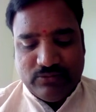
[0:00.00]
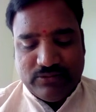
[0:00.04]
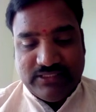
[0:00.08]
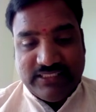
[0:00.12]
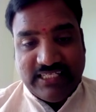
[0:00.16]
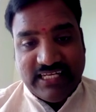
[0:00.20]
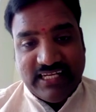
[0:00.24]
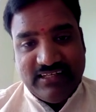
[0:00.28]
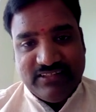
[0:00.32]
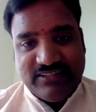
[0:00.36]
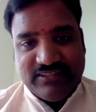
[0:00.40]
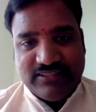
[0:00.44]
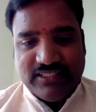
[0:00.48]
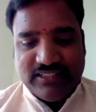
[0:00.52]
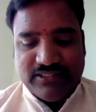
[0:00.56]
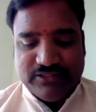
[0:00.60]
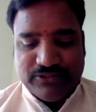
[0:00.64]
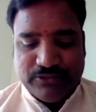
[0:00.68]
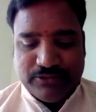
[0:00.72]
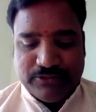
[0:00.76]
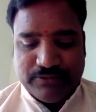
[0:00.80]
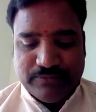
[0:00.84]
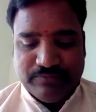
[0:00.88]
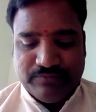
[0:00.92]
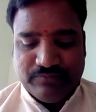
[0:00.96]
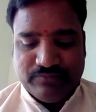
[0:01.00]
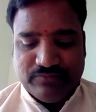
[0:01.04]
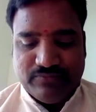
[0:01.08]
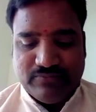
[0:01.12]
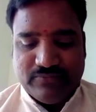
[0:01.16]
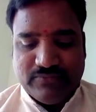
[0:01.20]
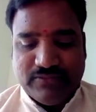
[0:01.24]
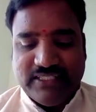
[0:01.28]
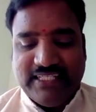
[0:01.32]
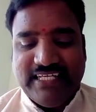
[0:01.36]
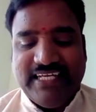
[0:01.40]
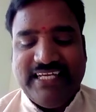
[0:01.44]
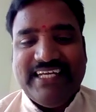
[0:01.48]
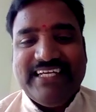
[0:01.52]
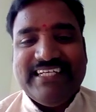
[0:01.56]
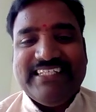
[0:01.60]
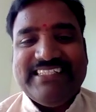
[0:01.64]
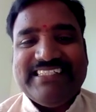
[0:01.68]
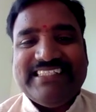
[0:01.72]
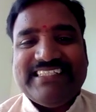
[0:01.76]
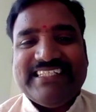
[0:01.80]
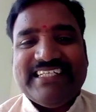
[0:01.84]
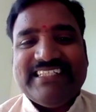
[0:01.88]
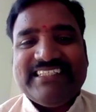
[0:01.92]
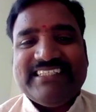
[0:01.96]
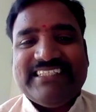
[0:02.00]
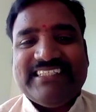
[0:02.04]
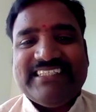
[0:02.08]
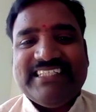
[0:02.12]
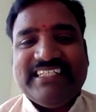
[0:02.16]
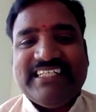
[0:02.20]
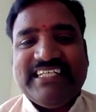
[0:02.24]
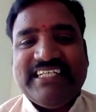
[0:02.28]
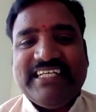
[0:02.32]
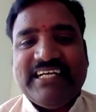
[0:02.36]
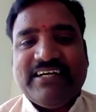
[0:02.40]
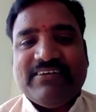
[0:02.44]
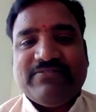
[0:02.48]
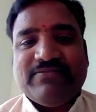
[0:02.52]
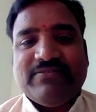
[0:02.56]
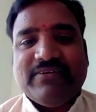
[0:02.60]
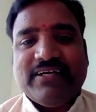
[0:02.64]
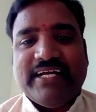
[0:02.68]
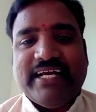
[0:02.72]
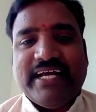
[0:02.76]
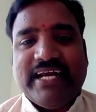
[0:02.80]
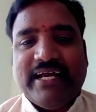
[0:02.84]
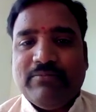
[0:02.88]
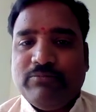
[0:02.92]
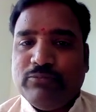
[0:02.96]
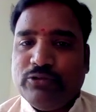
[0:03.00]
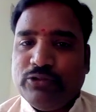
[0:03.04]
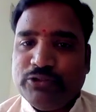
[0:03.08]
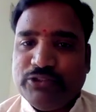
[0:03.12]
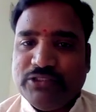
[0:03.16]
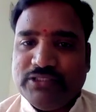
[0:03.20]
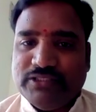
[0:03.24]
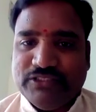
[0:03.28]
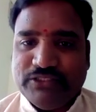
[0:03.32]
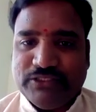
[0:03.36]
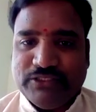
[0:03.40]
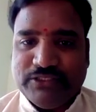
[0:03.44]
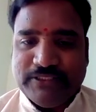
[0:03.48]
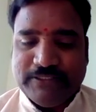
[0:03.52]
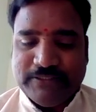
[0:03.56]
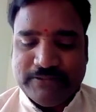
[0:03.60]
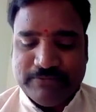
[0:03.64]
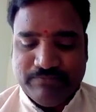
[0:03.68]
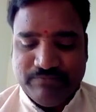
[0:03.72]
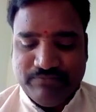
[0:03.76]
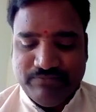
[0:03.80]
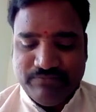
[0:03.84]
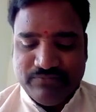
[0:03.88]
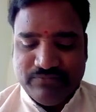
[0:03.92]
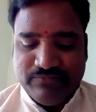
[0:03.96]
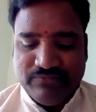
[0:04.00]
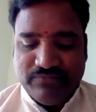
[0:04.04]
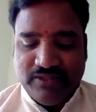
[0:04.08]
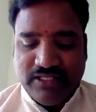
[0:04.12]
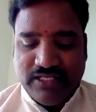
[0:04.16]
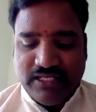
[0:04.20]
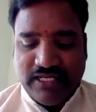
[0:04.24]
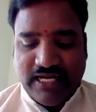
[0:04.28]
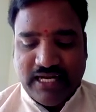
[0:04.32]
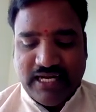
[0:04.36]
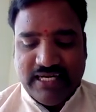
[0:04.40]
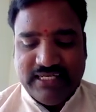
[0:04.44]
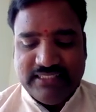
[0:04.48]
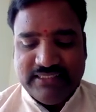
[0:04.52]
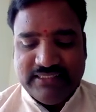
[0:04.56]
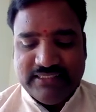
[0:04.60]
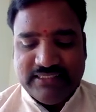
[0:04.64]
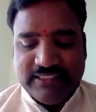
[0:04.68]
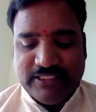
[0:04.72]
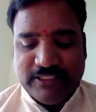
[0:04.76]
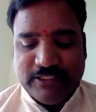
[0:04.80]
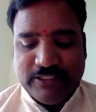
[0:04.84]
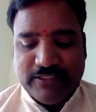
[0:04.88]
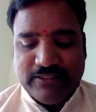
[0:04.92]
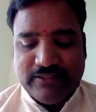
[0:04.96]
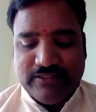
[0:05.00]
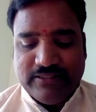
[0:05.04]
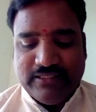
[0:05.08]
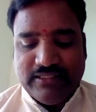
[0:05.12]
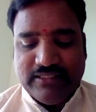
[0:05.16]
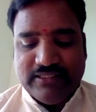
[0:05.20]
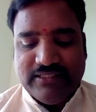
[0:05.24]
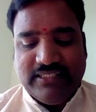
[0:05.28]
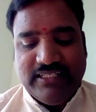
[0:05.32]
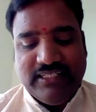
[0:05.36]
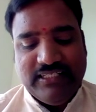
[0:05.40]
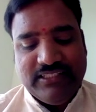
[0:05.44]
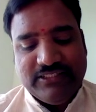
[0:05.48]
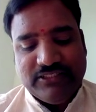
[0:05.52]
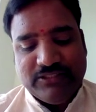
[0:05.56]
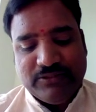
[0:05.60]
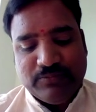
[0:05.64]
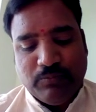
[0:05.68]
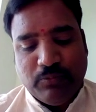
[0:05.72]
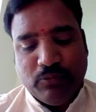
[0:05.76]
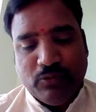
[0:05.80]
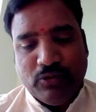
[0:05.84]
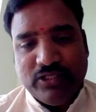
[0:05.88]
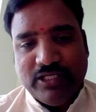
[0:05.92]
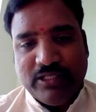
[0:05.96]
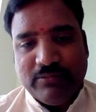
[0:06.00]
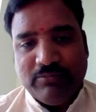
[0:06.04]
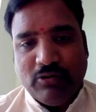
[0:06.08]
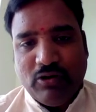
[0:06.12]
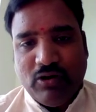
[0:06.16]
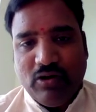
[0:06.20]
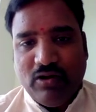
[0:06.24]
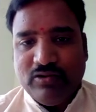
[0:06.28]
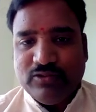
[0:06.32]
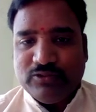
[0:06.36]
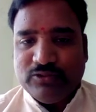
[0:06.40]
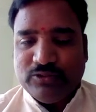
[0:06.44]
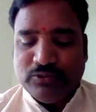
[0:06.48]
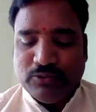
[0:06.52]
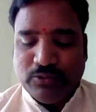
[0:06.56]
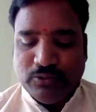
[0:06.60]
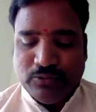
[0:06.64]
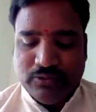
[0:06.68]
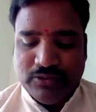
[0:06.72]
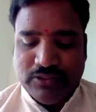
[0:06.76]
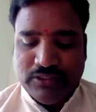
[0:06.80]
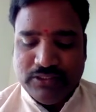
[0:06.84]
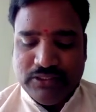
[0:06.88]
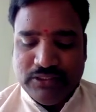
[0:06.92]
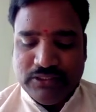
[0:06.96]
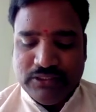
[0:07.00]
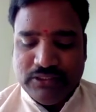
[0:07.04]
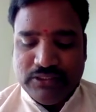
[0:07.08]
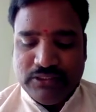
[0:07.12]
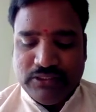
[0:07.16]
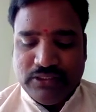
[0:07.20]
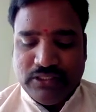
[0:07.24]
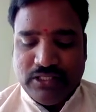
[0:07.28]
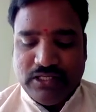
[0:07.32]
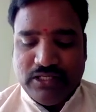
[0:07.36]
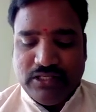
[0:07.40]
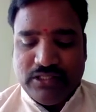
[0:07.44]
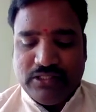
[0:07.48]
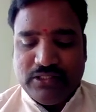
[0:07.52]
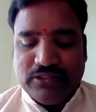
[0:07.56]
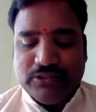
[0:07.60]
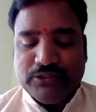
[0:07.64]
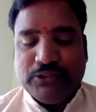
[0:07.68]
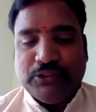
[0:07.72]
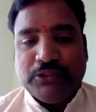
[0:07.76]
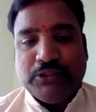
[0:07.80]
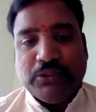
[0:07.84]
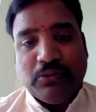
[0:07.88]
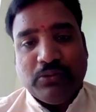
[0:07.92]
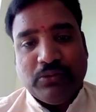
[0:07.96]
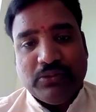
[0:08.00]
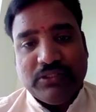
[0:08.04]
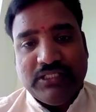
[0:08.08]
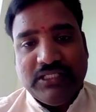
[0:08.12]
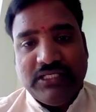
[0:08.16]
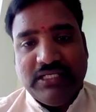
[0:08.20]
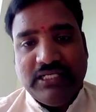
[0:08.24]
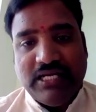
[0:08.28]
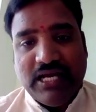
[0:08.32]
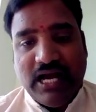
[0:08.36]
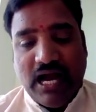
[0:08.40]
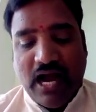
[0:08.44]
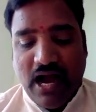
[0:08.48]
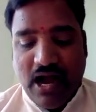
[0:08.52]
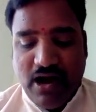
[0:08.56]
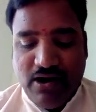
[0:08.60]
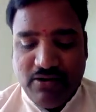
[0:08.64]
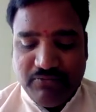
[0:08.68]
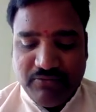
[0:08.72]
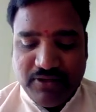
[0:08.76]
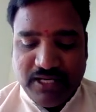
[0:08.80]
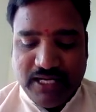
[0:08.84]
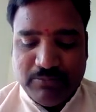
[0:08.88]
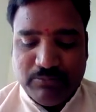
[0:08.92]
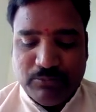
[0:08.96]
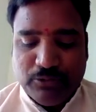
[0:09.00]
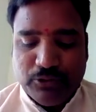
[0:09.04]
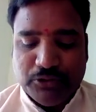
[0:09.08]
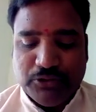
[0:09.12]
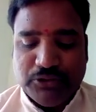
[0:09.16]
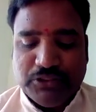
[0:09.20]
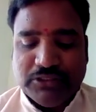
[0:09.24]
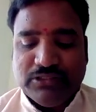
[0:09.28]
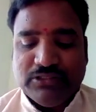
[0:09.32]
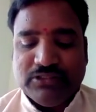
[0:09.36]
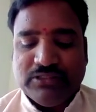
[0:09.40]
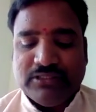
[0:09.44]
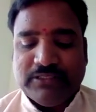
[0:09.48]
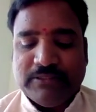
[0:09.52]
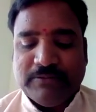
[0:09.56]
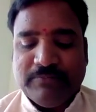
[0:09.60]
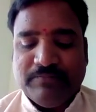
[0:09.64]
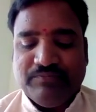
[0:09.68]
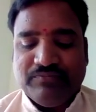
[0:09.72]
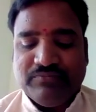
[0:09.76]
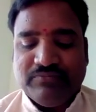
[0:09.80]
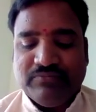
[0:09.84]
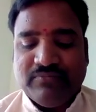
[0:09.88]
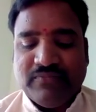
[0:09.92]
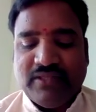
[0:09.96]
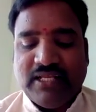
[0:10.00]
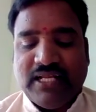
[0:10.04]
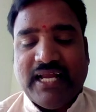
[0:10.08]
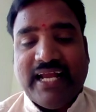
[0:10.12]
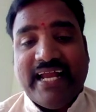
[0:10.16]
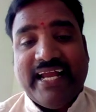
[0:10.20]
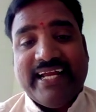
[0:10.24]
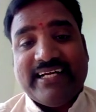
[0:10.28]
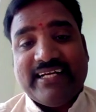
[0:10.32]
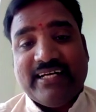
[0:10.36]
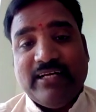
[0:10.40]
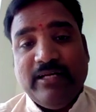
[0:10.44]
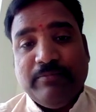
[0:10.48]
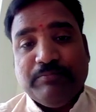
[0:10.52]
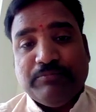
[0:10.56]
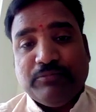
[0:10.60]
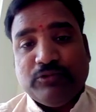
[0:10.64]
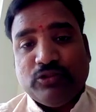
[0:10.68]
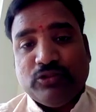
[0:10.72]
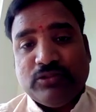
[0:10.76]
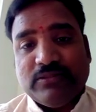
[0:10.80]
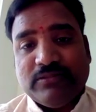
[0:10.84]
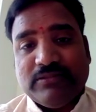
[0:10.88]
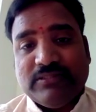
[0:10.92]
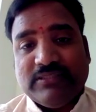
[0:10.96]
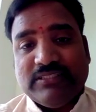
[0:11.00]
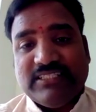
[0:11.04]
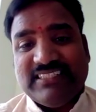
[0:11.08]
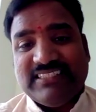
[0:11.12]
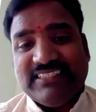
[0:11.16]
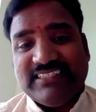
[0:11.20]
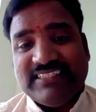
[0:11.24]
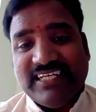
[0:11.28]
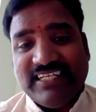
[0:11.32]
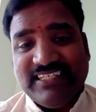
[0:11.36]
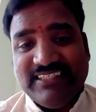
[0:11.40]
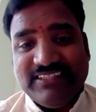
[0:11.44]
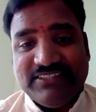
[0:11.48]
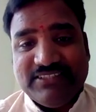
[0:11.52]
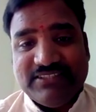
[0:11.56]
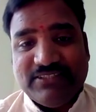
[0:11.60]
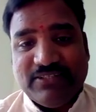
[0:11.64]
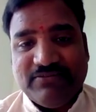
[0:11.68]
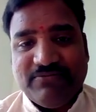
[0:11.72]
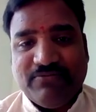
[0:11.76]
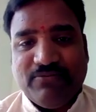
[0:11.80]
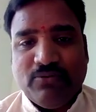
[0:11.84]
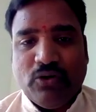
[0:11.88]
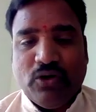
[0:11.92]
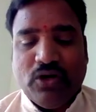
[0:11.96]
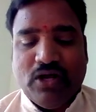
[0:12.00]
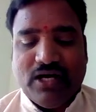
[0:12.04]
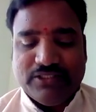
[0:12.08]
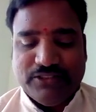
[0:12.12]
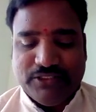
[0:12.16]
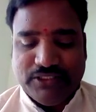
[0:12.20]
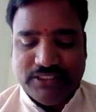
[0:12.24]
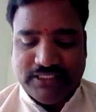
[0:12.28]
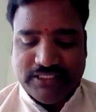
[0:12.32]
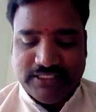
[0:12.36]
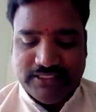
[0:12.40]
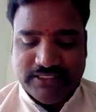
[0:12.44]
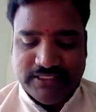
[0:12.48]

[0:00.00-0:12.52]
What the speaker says: tells us the intensity of emotions, and this poem also show the how emotions eclipse the sense of logic,